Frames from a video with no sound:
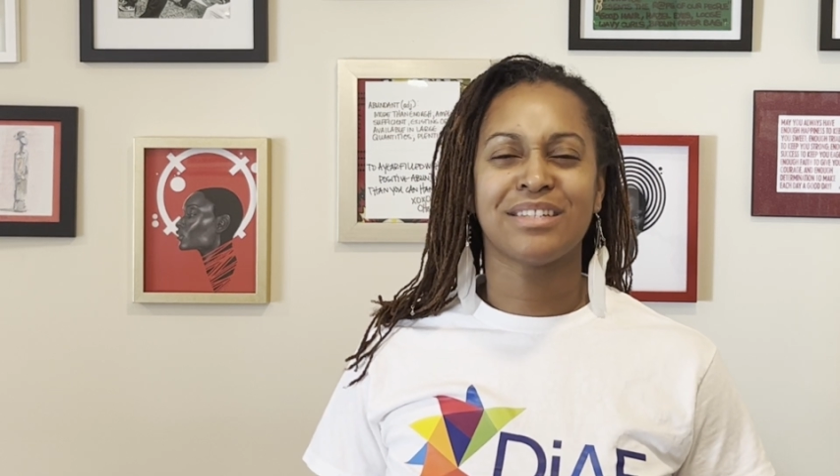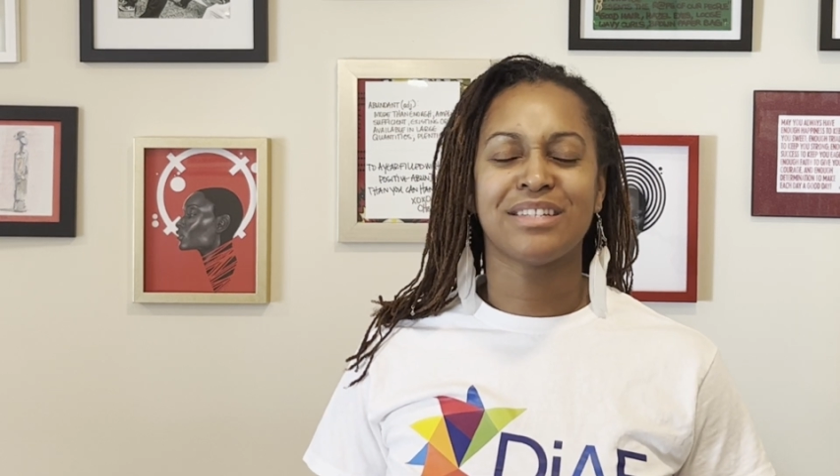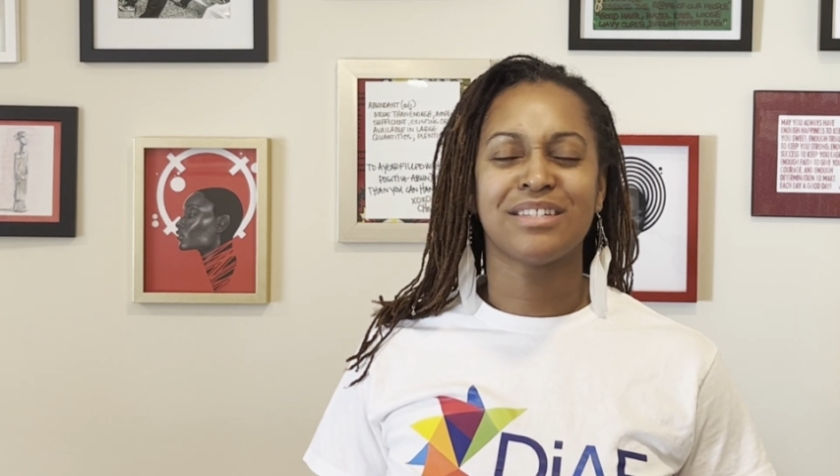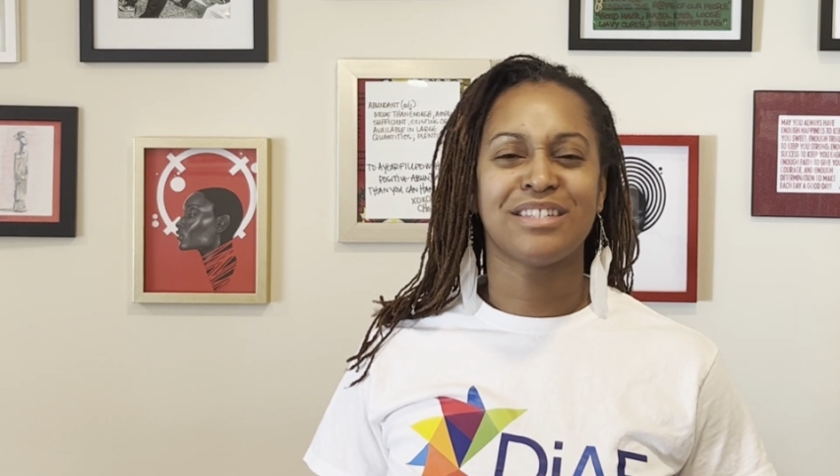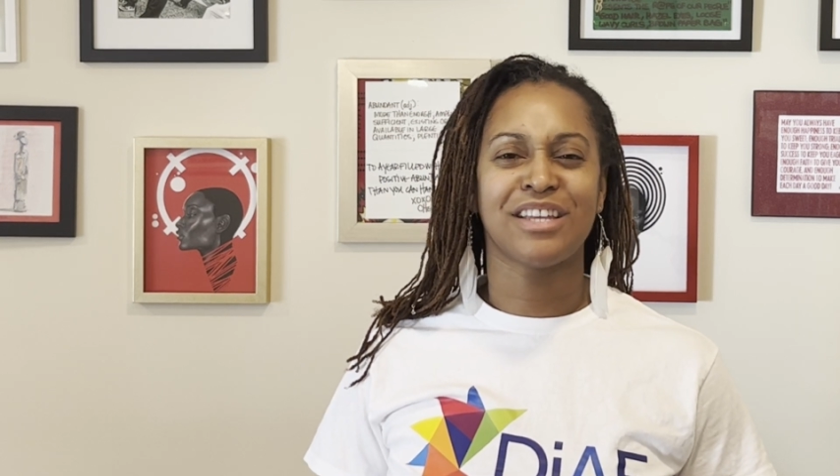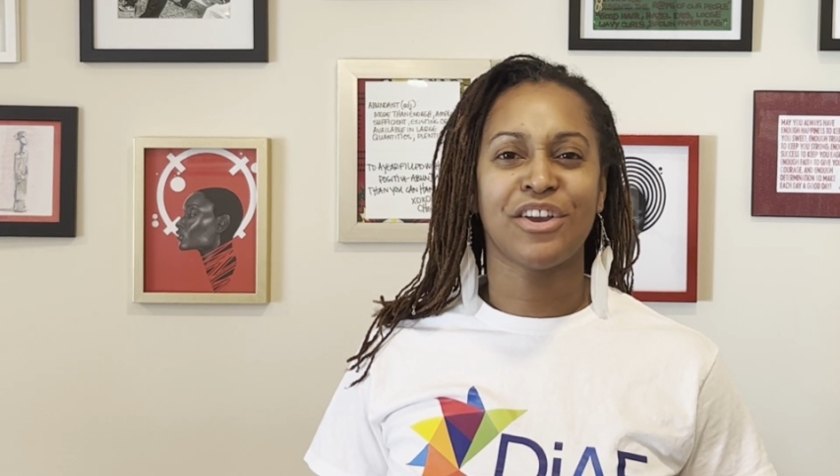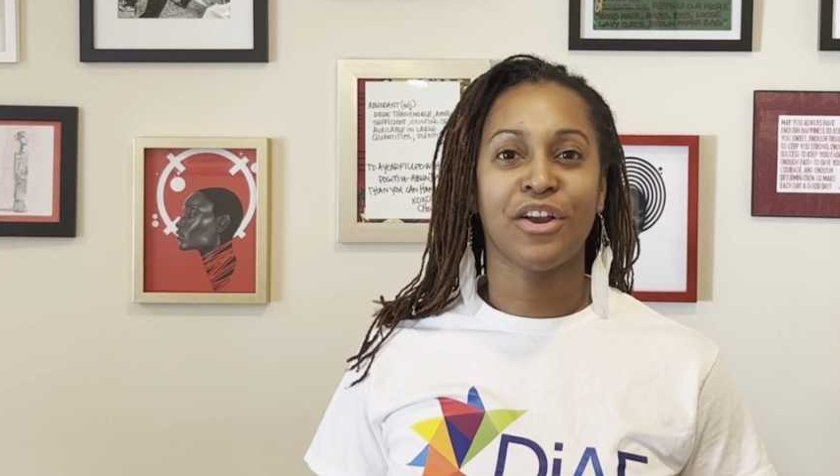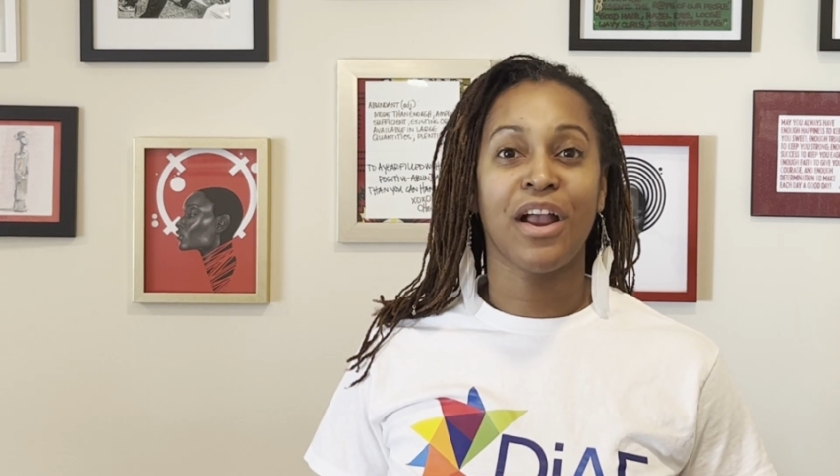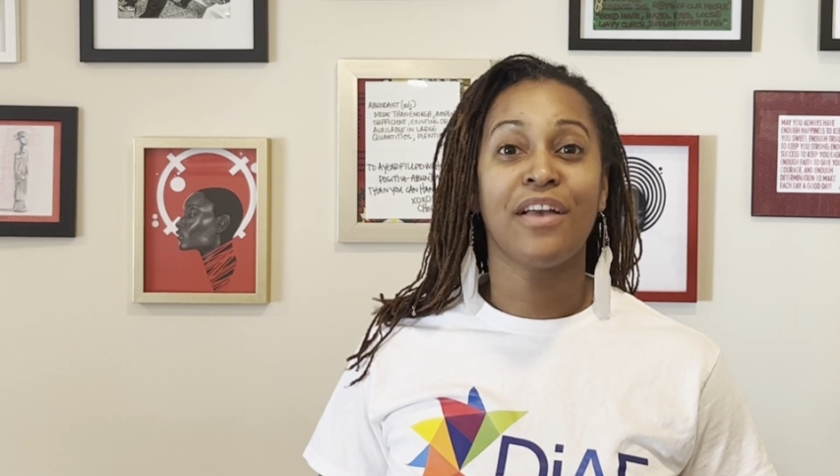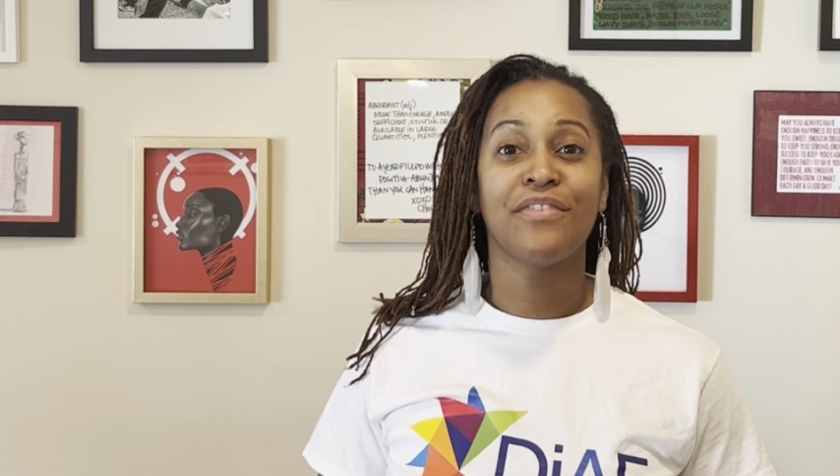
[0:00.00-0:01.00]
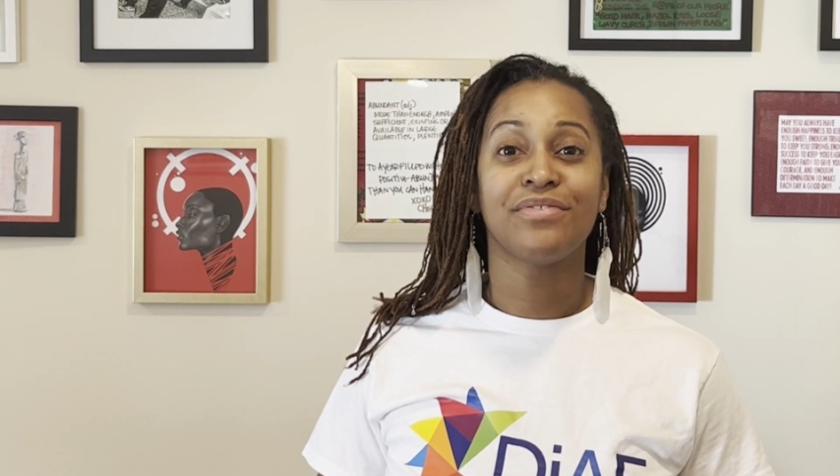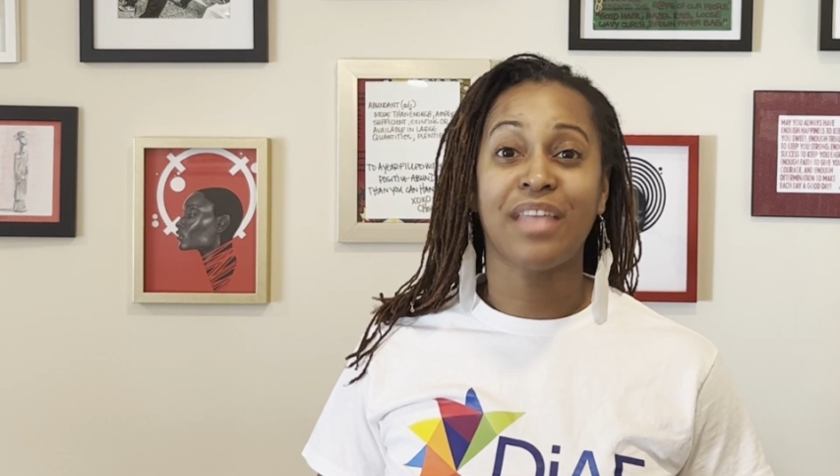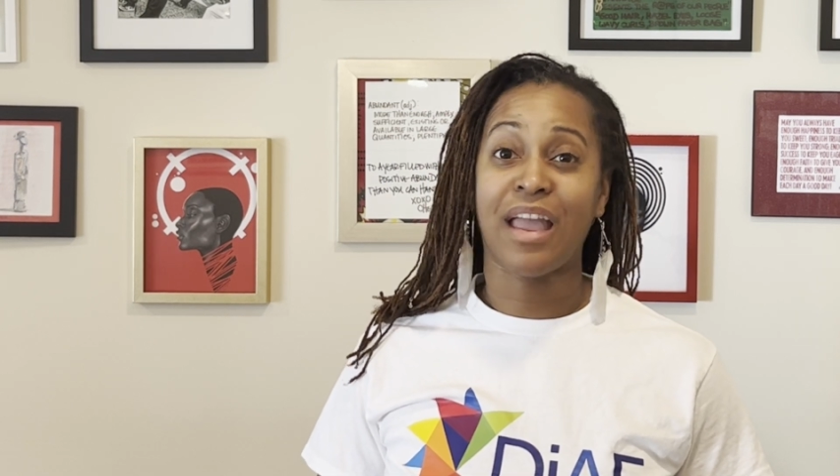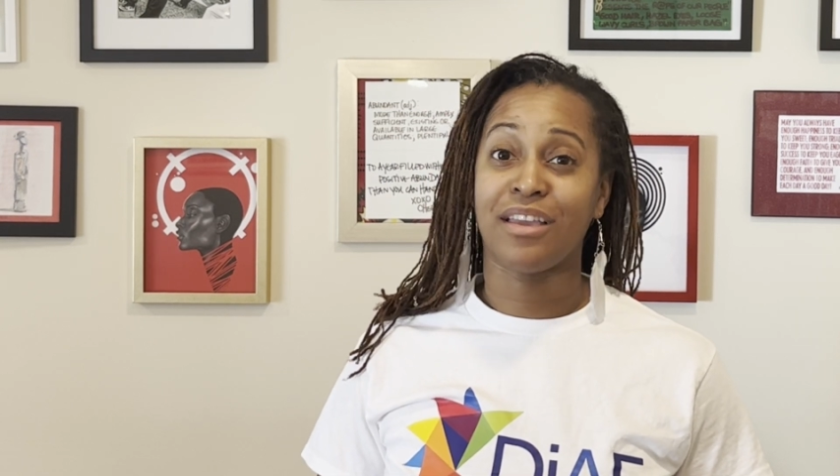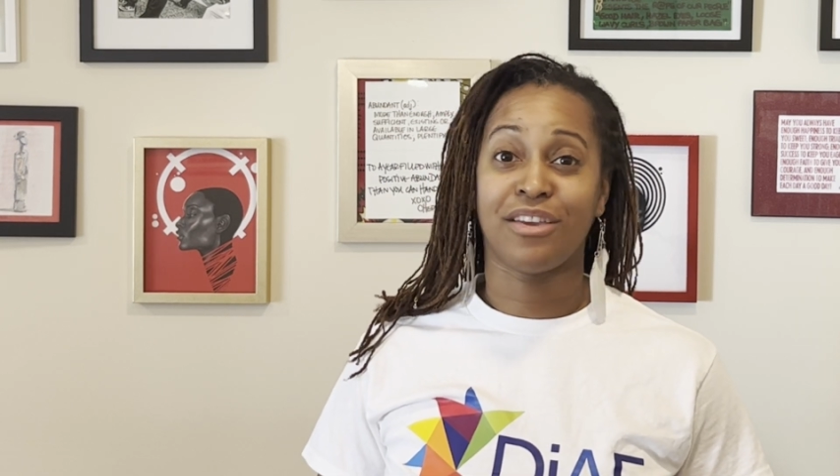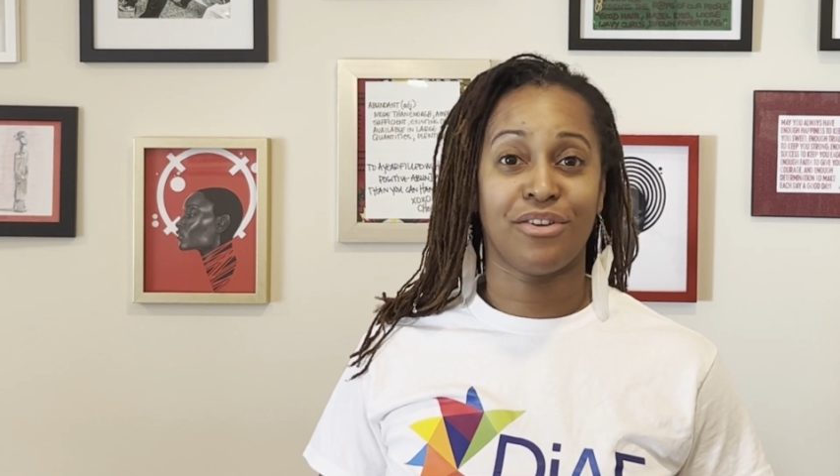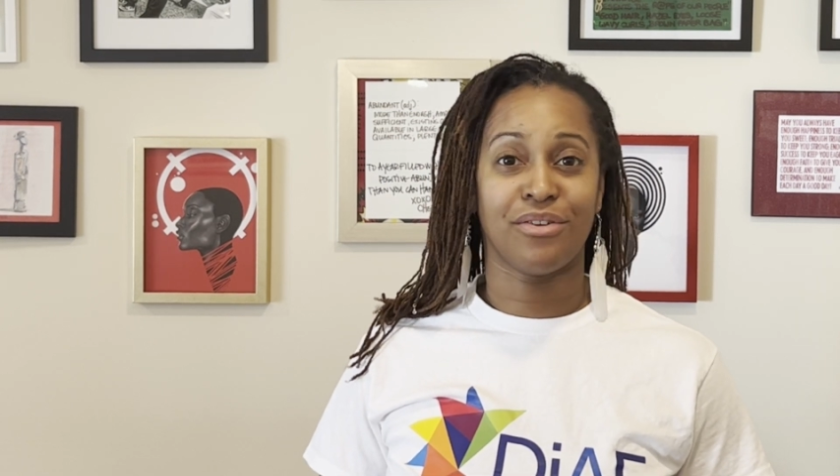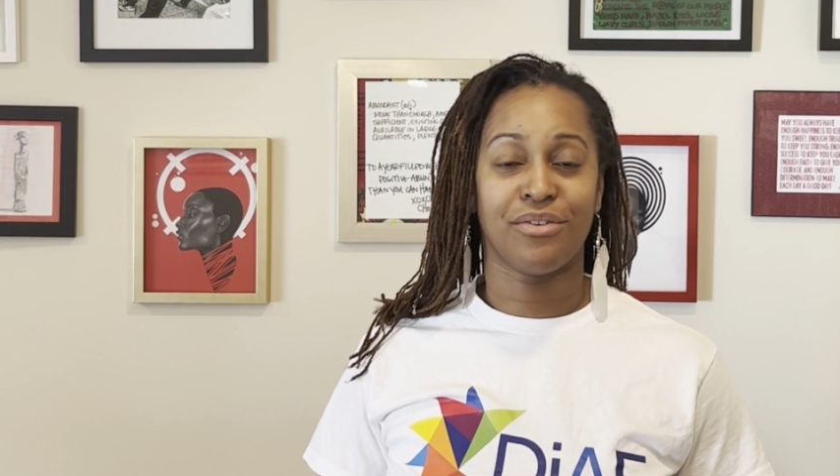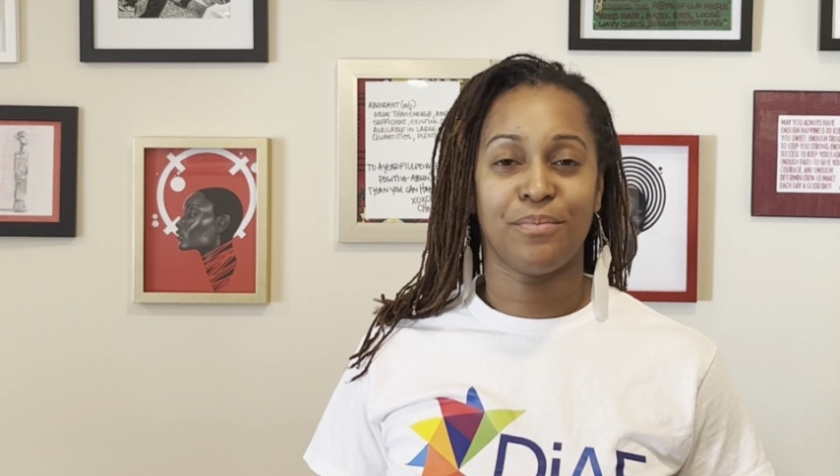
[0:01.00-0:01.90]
sincere thank you.